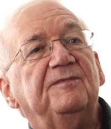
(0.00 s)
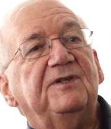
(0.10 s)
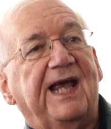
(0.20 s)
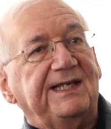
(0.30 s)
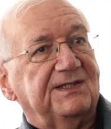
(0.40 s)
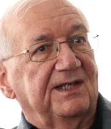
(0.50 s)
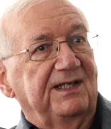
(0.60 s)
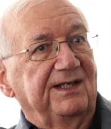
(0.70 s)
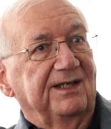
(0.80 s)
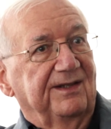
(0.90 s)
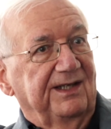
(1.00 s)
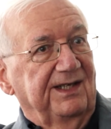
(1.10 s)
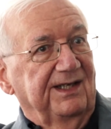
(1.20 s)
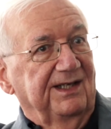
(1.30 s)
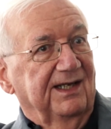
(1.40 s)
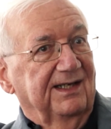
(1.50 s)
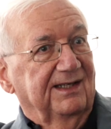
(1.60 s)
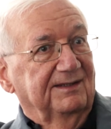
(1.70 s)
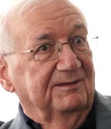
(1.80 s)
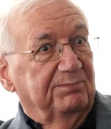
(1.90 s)
takes
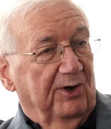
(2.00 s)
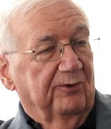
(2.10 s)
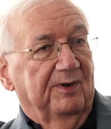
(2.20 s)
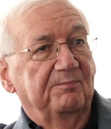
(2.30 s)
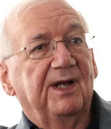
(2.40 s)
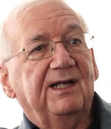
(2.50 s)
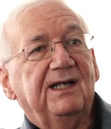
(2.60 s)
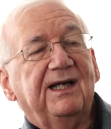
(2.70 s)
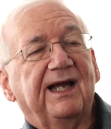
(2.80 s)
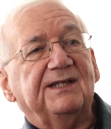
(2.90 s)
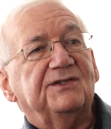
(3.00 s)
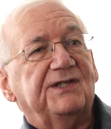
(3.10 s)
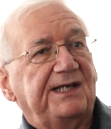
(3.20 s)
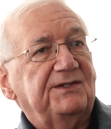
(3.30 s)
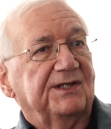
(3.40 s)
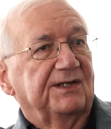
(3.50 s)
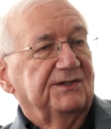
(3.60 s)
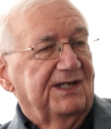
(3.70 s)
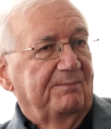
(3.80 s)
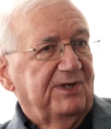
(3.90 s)
the poem and sends
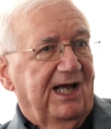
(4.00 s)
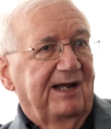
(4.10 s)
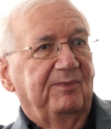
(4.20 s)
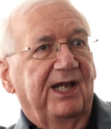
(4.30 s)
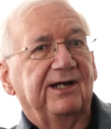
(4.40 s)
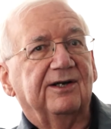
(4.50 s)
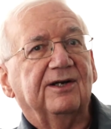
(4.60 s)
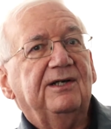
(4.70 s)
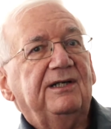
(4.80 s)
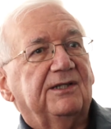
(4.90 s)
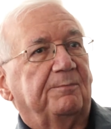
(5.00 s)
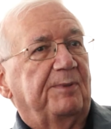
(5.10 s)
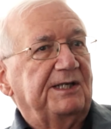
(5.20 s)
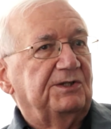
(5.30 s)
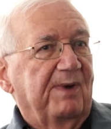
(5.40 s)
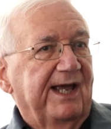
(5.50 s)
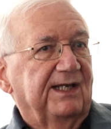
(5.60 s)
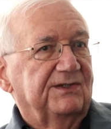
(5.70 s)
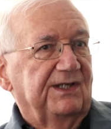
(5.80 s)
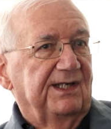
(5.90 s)
it sometime later to Punch
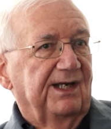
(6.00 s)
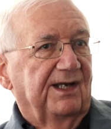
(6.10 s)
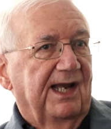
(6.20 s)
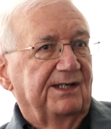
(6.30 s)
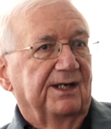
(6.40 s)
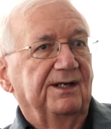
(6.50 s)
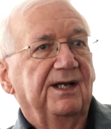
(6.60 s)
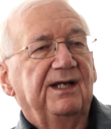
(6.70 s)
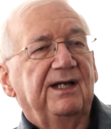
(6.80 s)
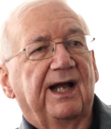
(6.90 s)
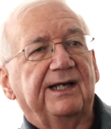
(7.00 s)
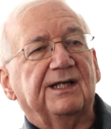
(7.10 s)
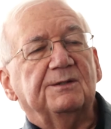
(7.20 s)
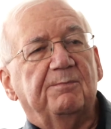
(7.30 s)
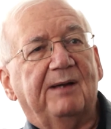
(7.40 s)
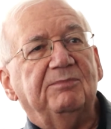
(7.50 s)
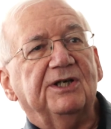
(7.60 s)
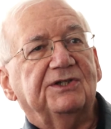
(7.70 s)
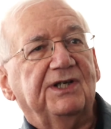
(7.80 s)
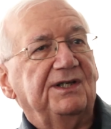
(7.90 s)
magazine in London, and it's
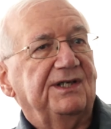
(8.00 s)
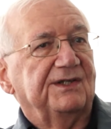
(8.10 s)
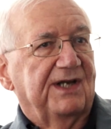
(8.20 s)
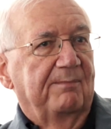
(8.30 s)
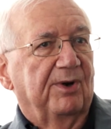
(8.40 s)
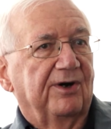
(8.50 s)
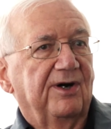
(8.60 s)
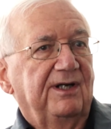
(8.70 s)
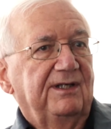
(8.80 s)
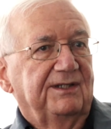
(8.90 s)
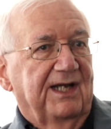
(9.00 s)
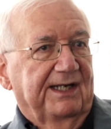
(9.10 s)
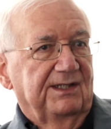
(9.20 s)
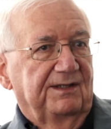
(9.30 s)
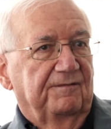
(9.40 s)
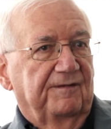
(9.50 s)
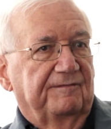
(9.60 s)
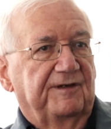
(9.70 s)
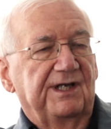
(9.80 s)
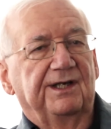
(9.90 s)
published in December
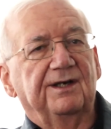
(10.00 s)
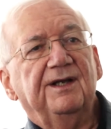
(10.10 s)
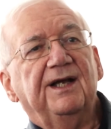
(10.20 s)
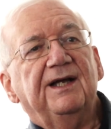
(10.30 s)
1915.